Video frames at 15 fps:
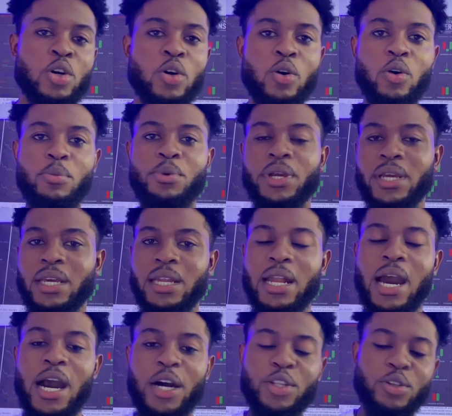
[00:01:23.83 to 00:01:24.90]
or breaking
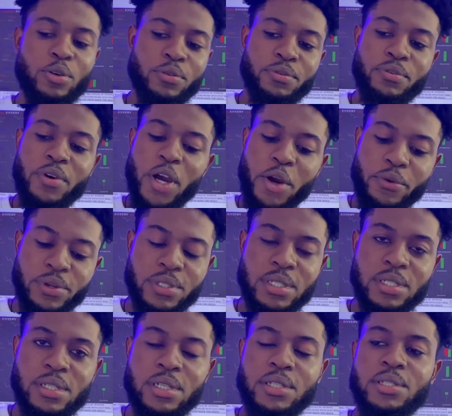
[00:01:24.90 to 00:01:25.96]
out of a
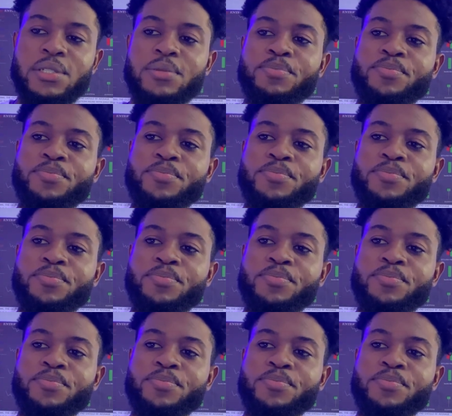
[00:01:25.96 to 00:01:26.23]
resistance?